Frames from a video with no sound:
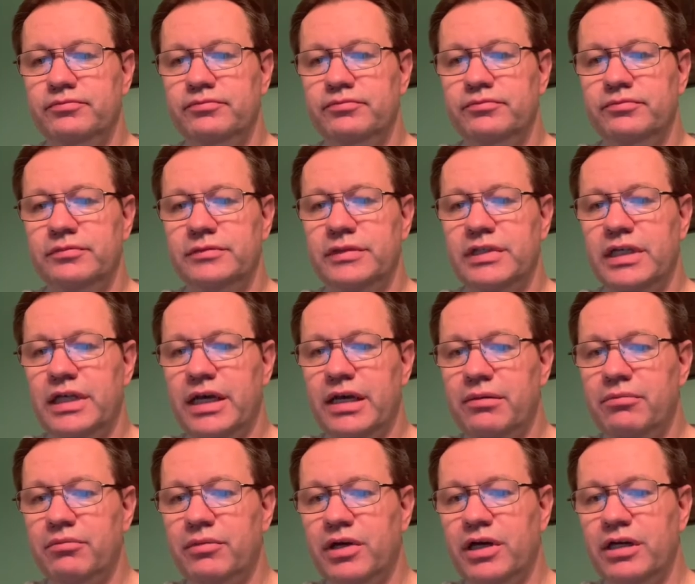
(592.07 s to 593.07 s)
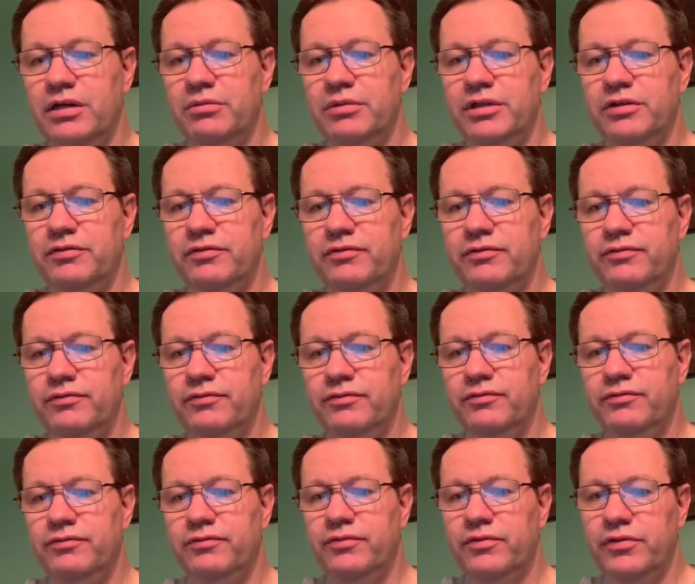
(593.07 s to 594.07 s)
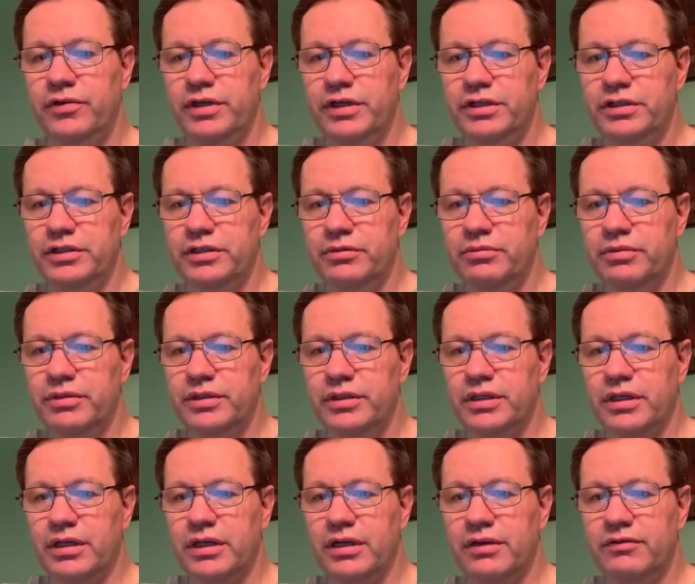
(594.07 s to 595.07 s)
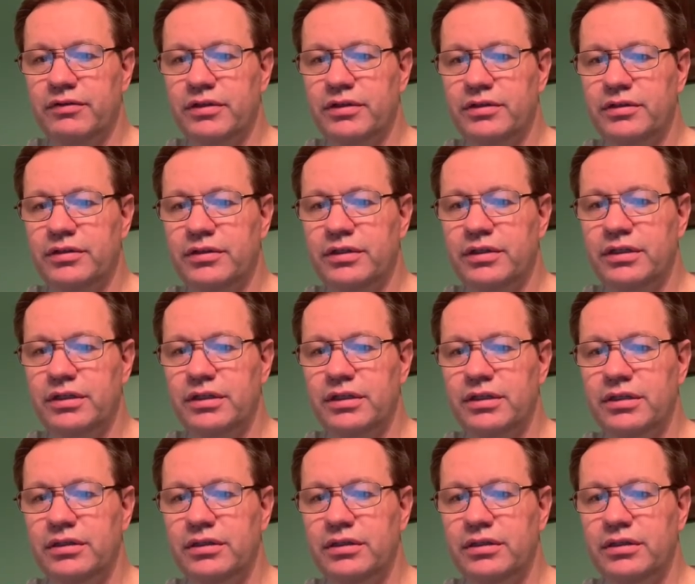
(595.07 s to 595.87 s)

That might have been free shipping. I'd have to see.